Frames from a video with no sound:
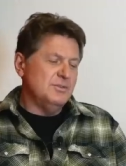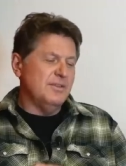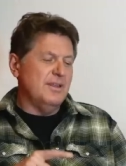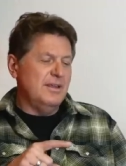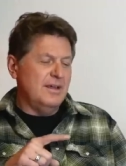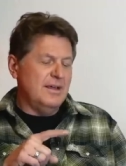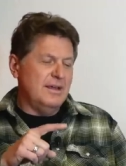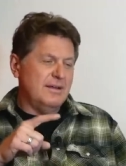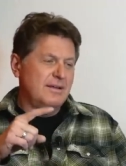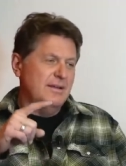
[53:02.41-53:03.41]
with the
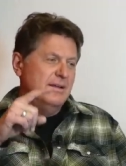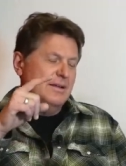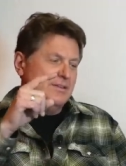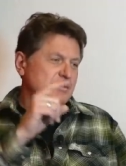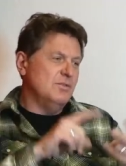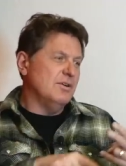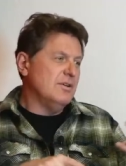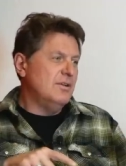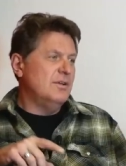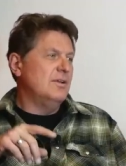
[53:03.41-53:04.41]
uh, a
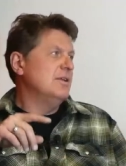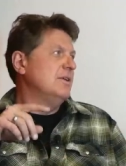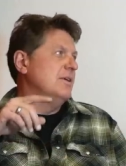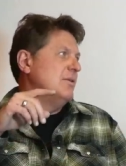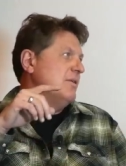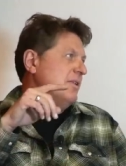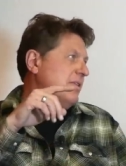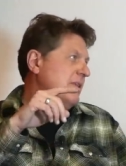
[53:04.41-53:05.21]
snorkel, you know, with